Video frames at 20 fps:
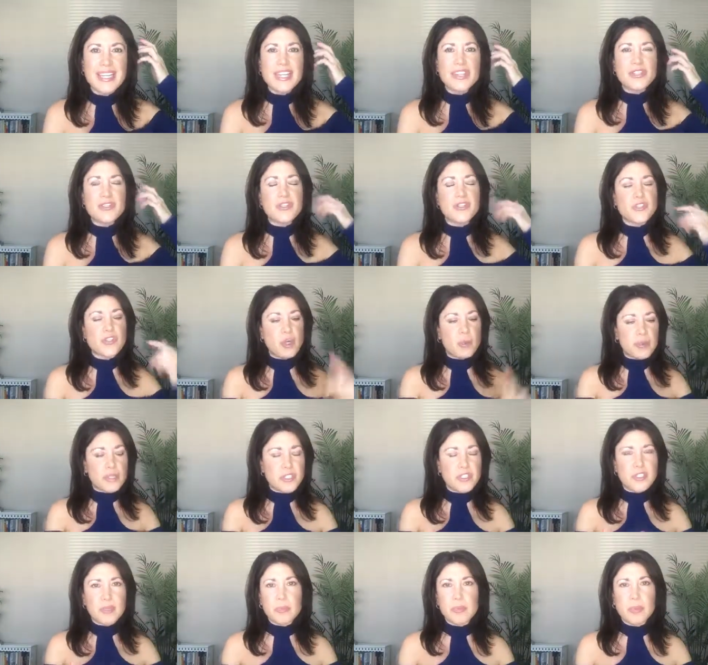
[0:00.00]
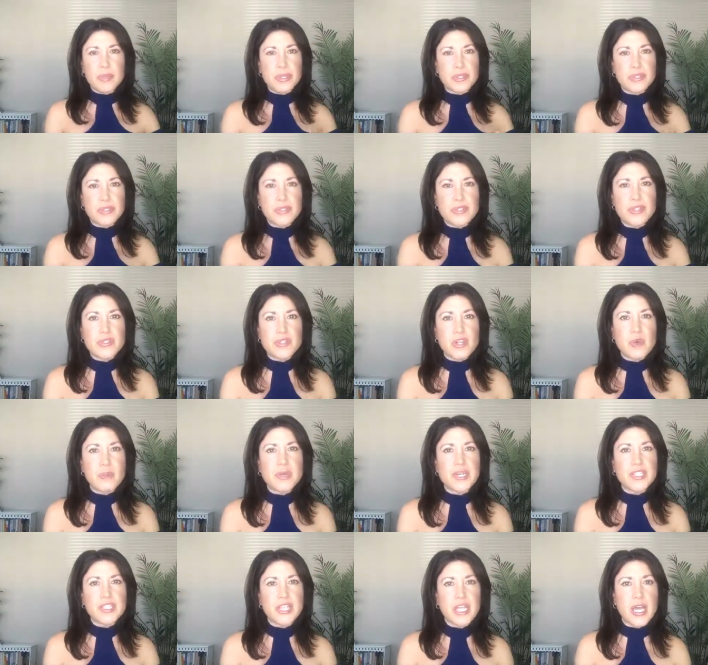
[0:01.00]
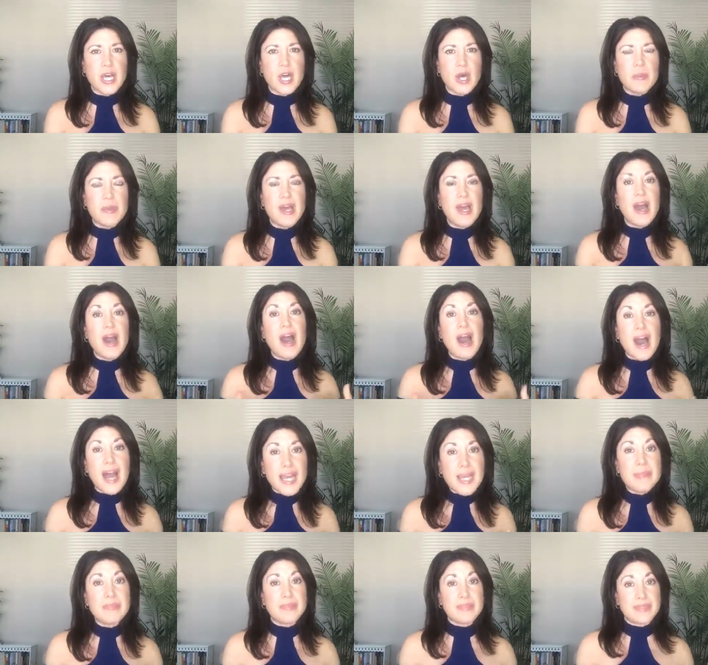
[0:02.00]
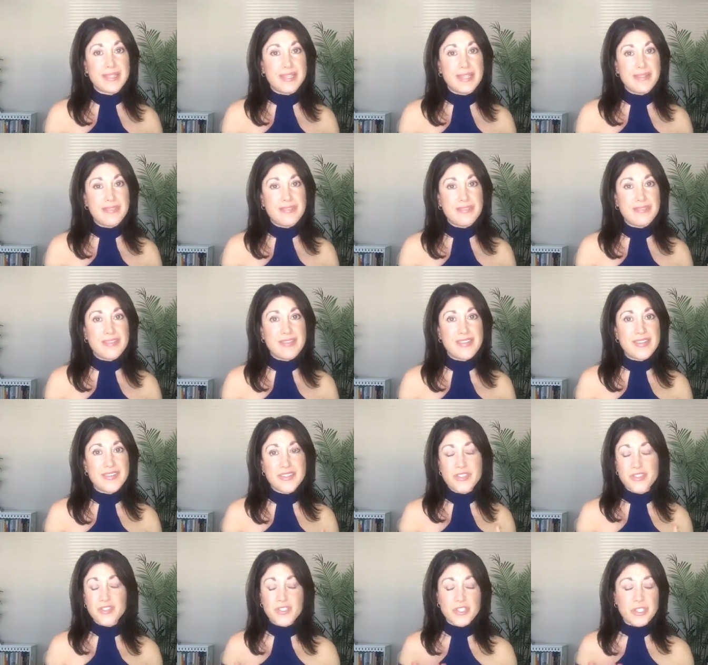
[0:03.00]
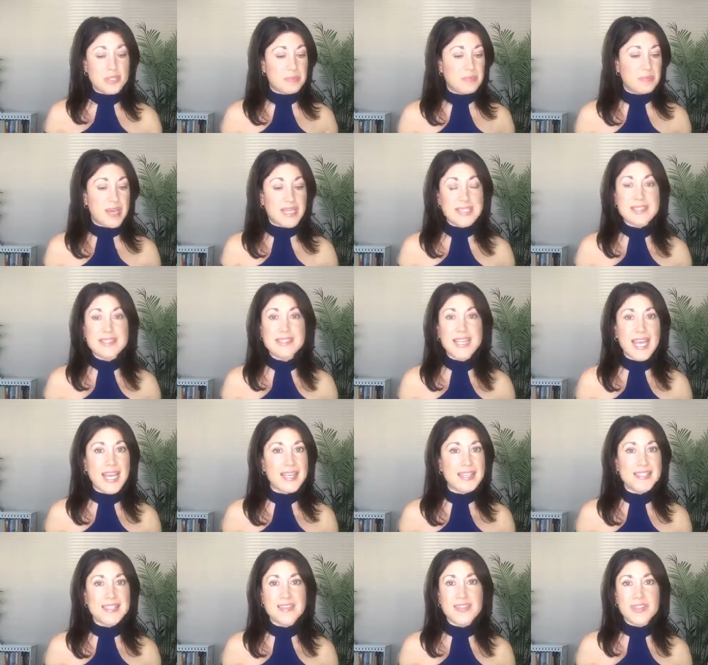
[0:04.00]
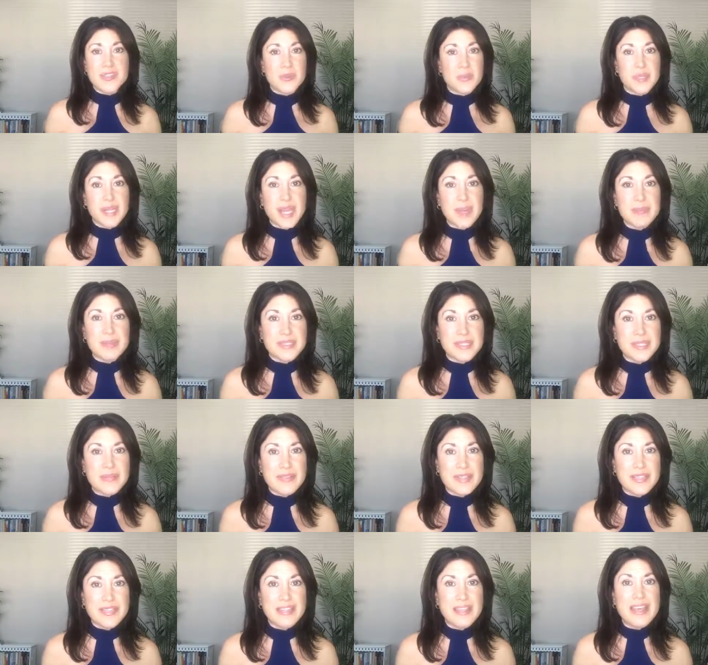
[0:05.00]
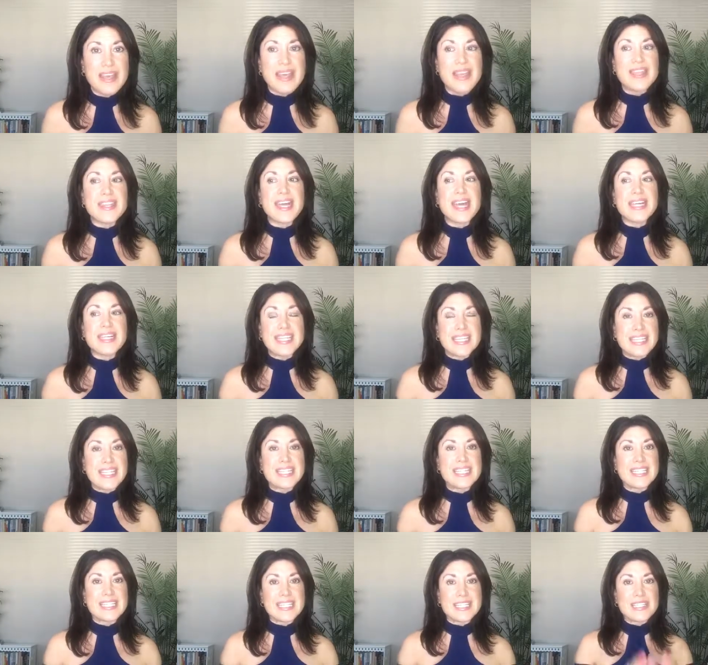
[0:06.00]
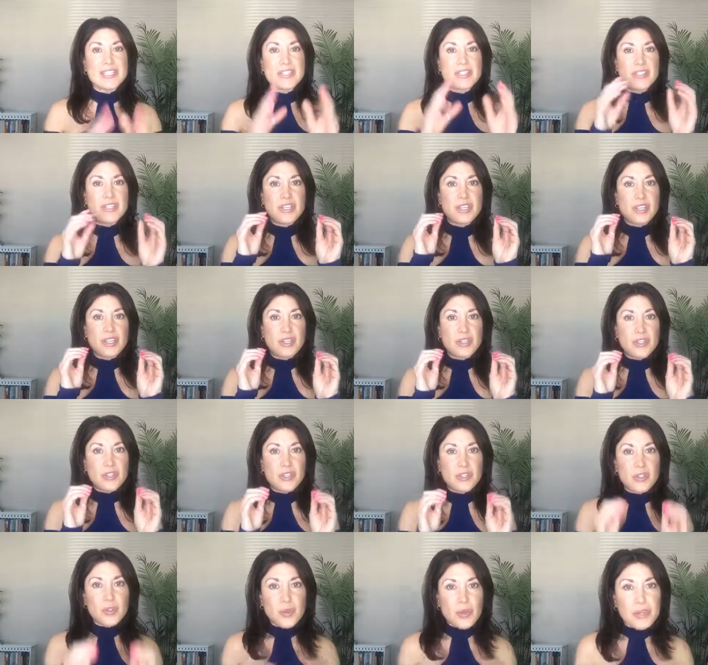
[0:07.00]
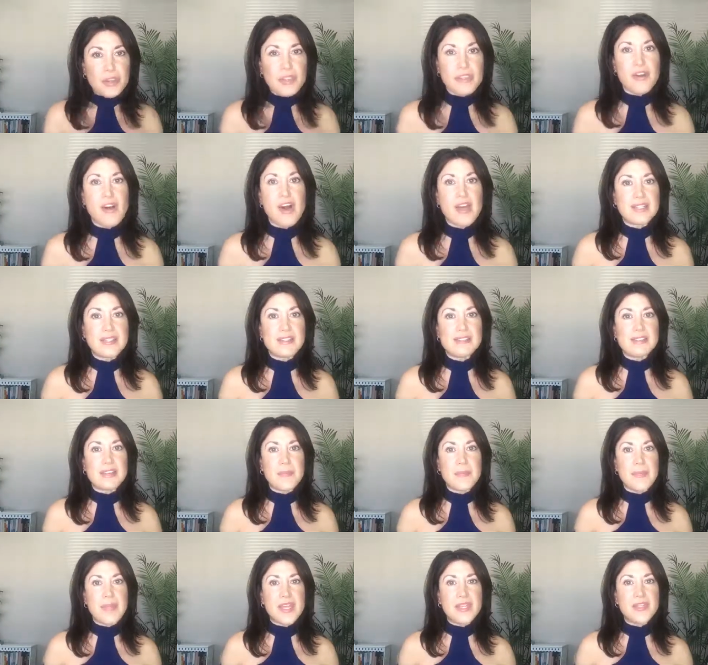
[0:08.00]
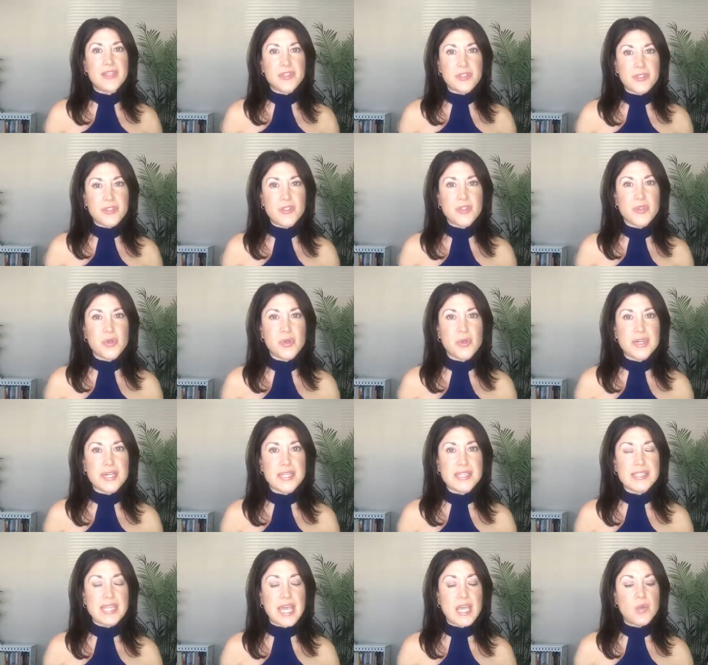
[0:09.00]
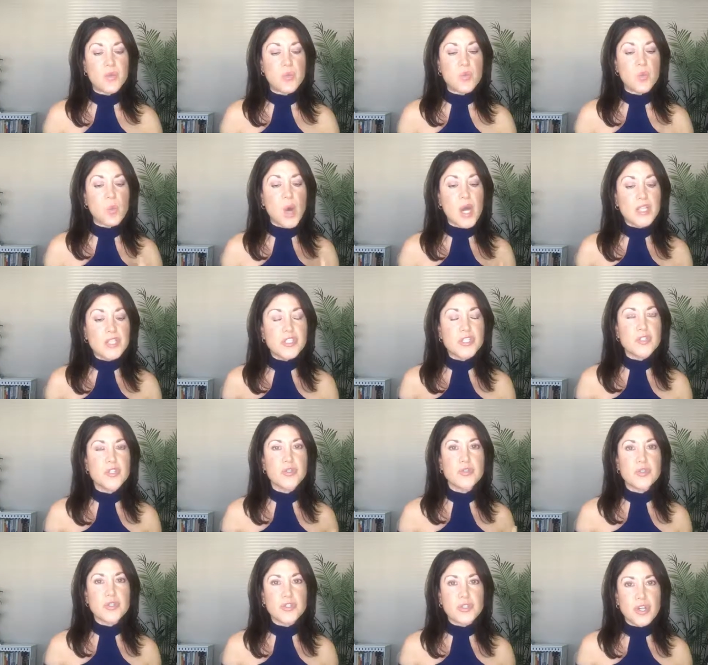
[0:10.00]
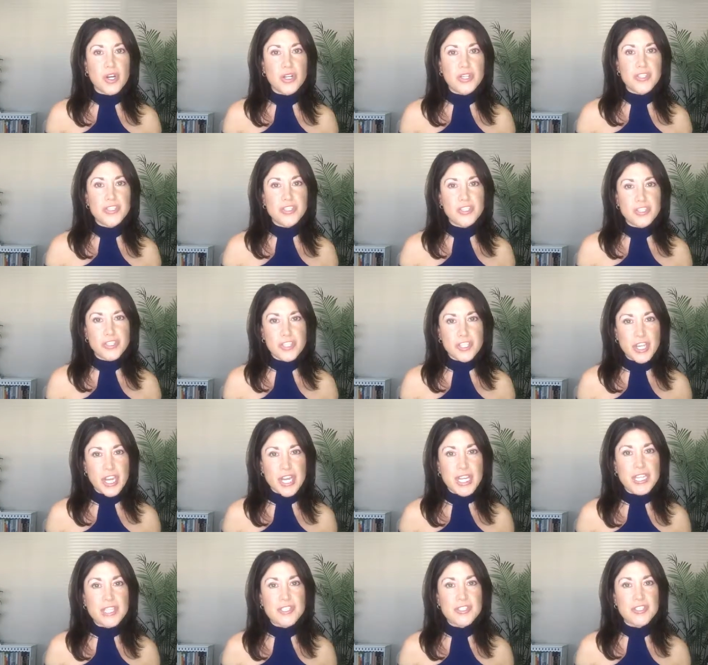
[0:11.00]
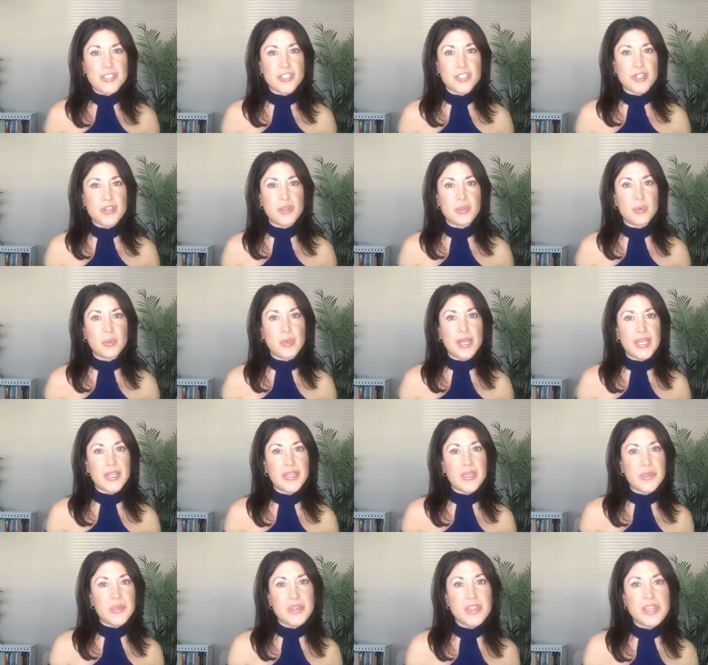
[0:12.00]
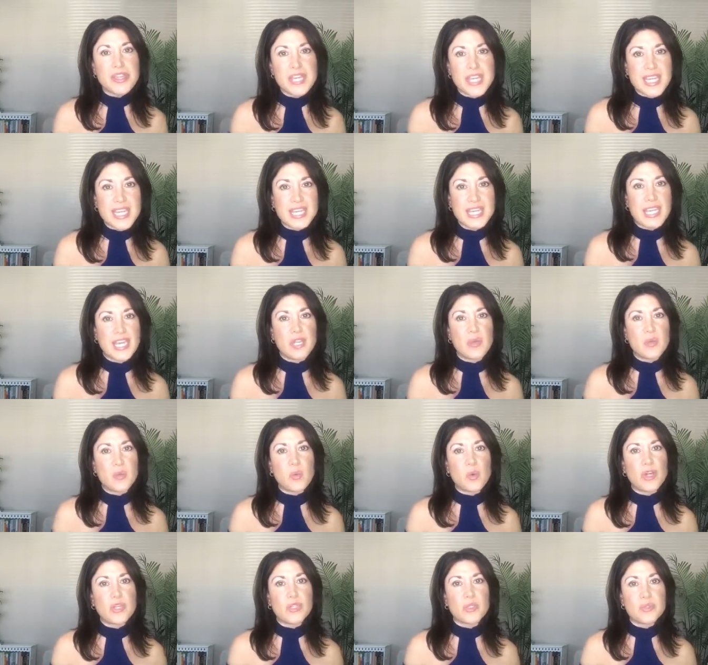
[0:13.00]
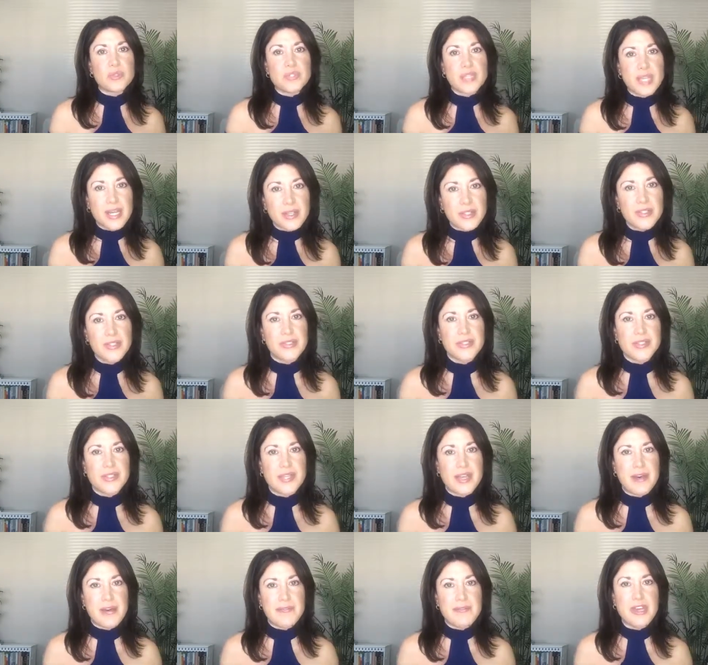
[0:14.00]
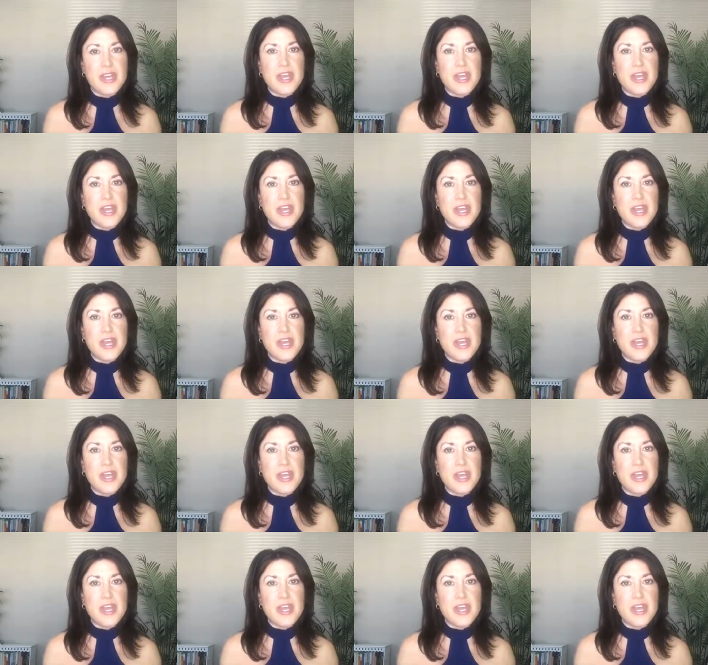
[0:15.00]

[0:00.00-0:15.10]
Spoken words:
There's so much support. There's so much help. I believe, and this is just my stance, and this is what I believe in, that it is your thoughts and your stories. And once you start to change the way you think and what you tell yourself,